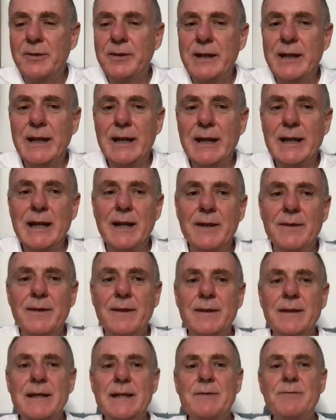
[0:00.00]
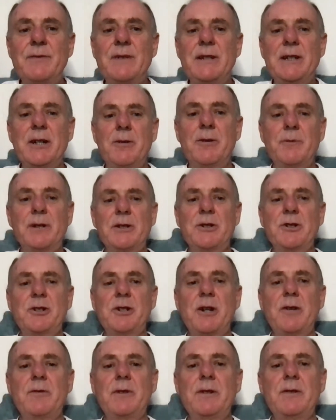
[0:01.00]
here now. This video I'm going to
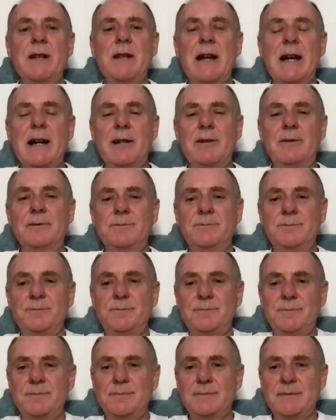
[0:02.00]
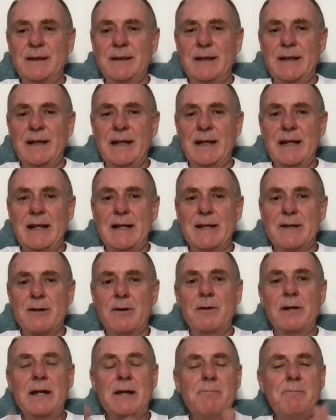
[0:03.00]
show you now is
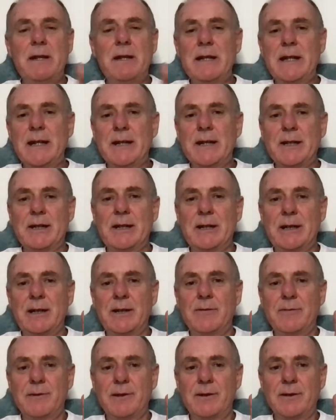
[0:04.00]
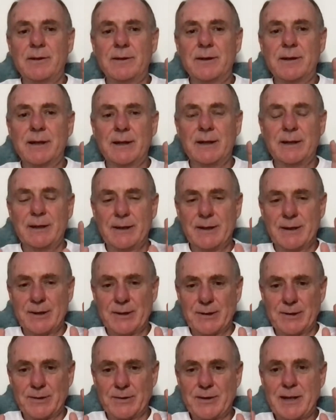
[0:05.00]
only 1.5 minutes long,
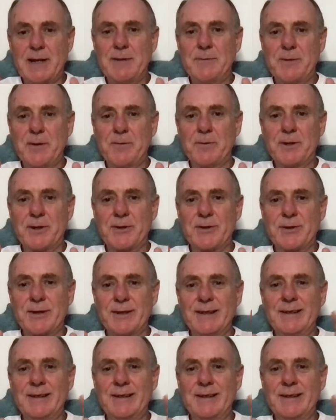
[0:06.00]
so stay focused